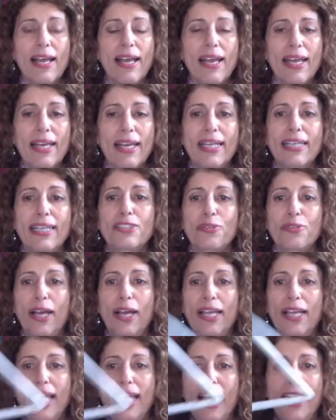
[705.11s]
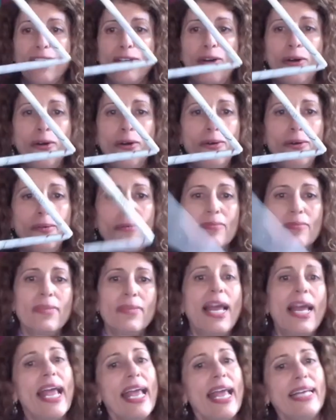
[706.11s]
and a triangle
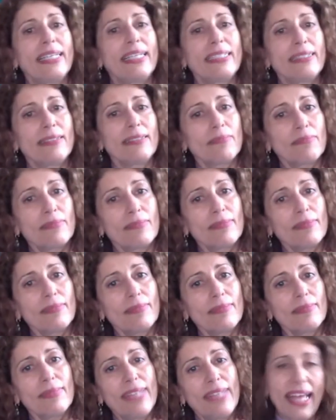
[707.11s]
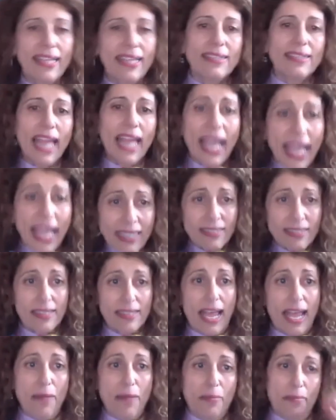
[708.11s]
and then test
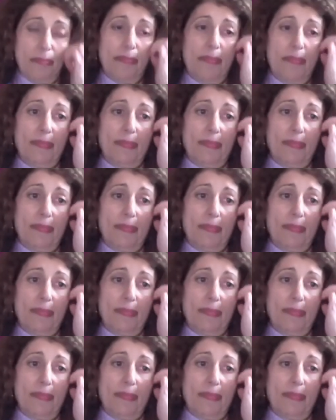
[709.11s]
them.